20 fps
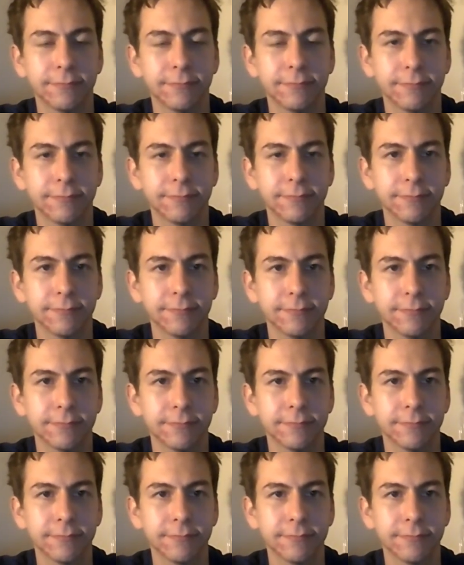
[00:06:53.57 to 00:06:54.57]

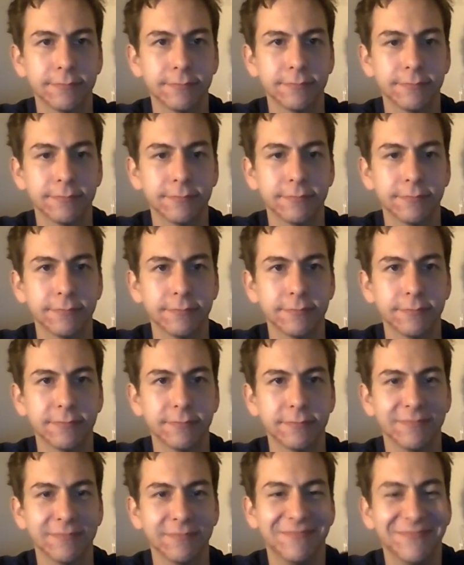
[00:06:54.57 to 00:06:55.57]

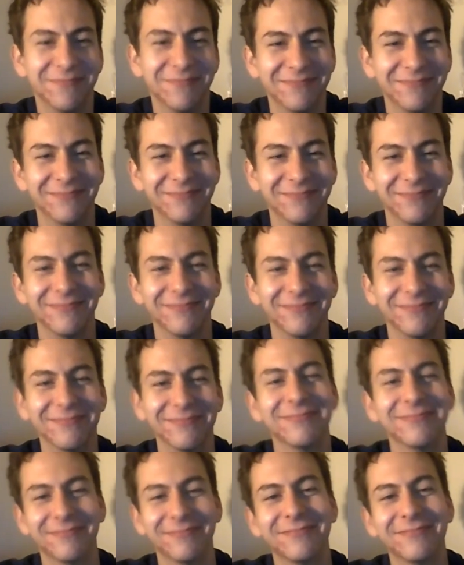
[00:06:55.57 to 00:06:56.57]

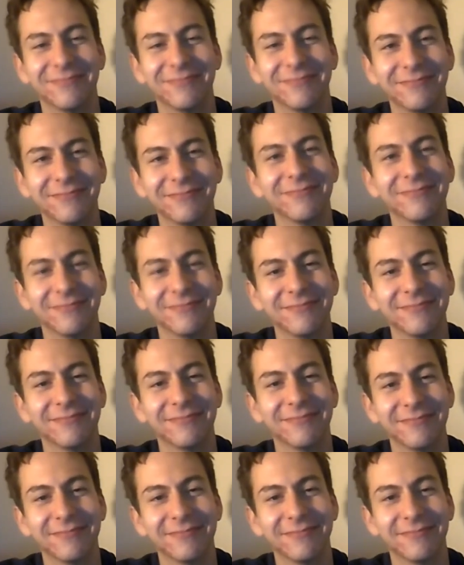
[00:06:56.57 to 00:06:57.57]

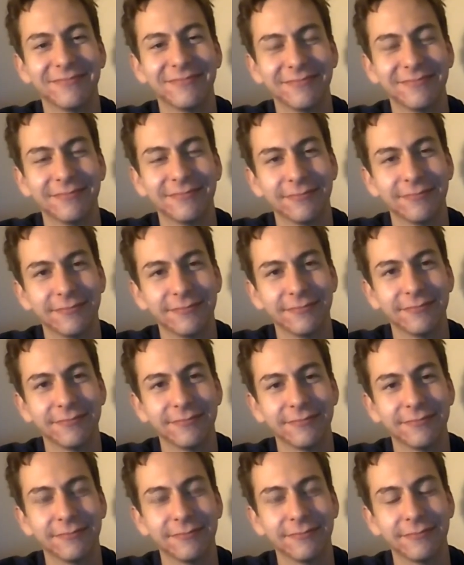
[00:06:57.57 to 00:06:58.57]

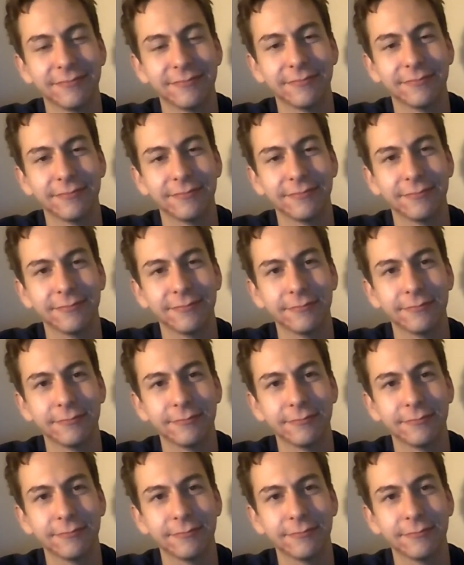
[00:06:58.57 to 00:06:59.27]
This person isn't speaking.